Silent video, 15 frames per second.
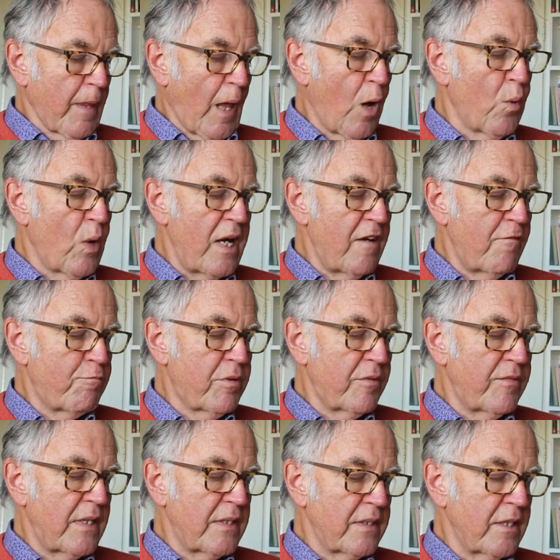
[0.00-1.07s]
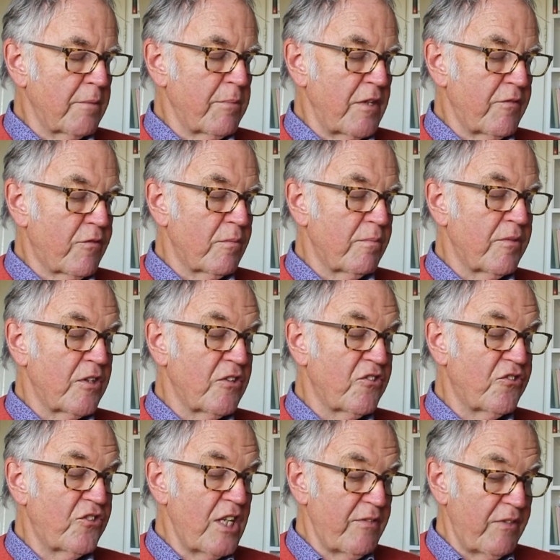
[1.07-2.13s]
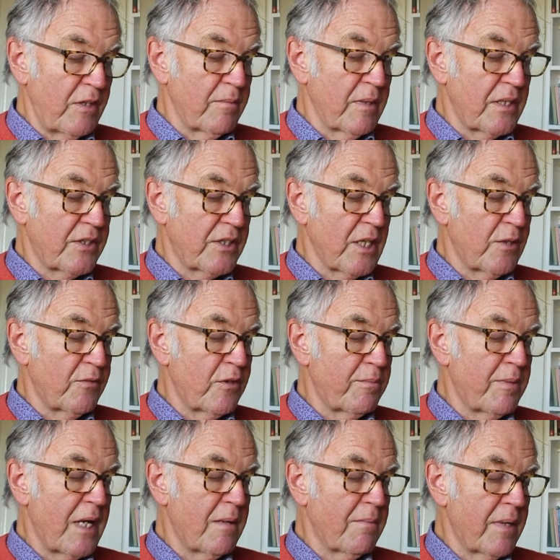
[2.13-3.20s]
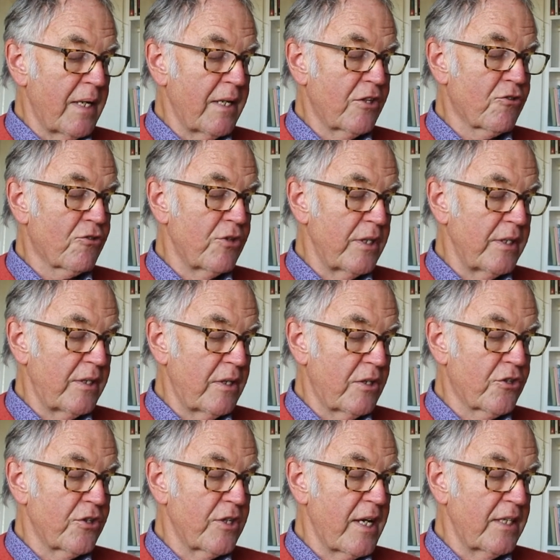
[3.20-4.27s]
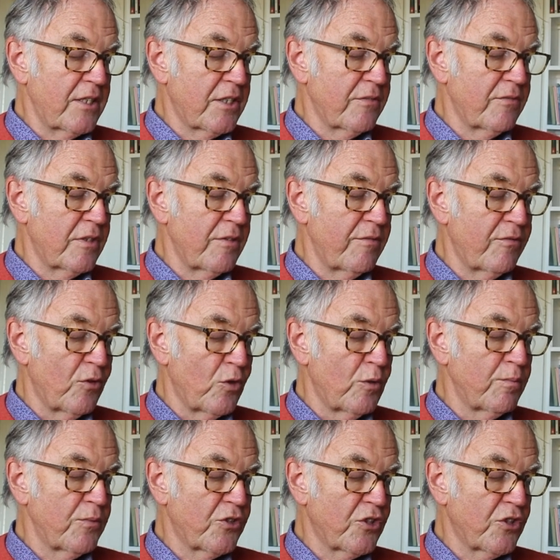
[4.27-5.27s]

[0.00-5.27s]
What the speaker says: A way of preventing me from deceiving myself about my creatively formed